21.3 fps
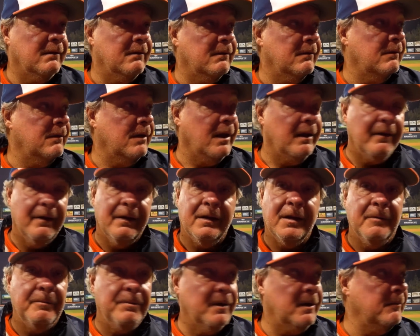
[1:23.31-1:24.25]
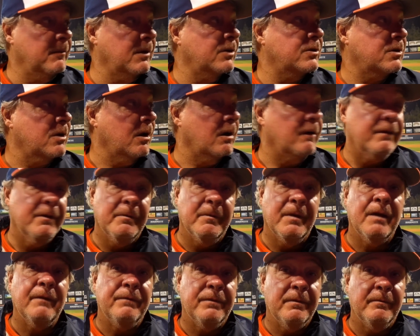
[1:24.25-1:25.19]
and I think he pretty much carved him
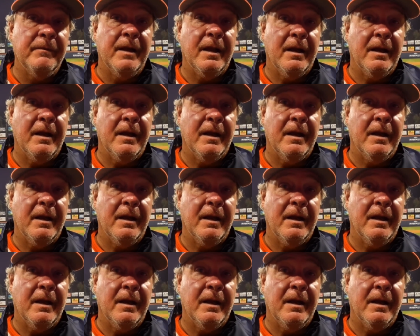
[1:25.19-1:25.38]
up from